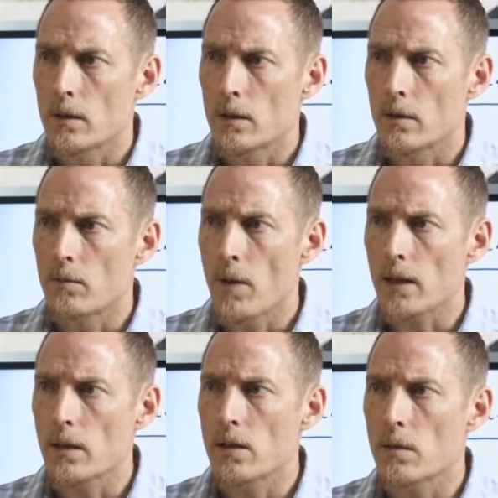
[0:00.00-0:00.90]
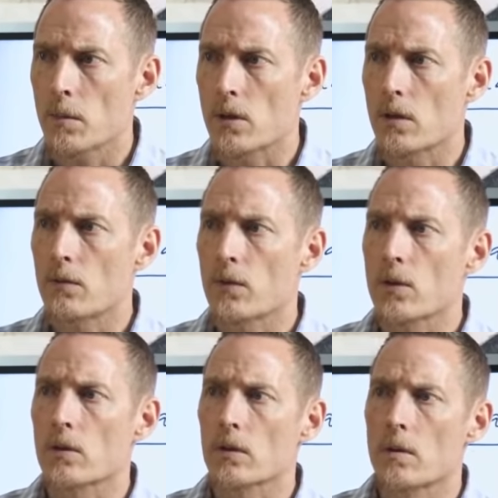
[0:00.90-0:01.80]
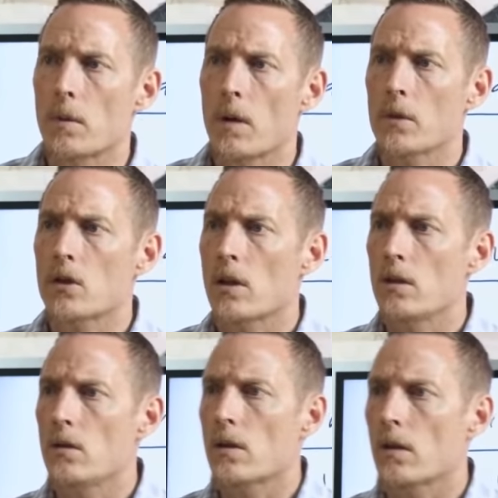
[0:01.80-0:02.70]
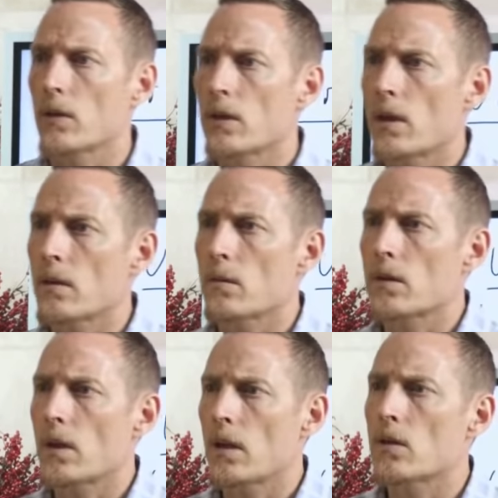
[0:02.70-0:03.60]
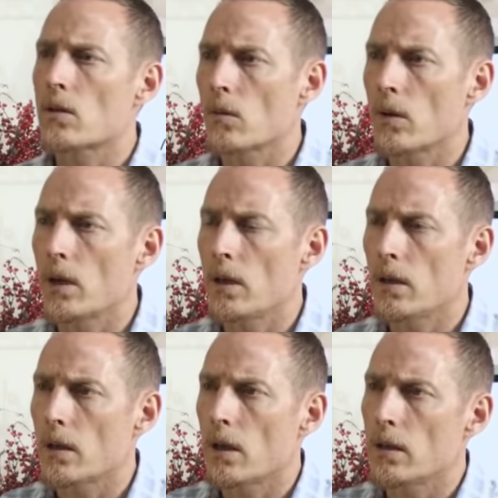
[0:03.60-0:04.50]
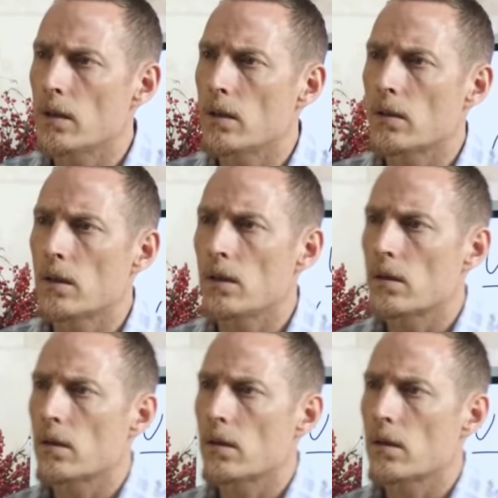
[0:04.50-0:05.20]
Magnesium is good for sleep. How much can you safely take with stage three kidney disease?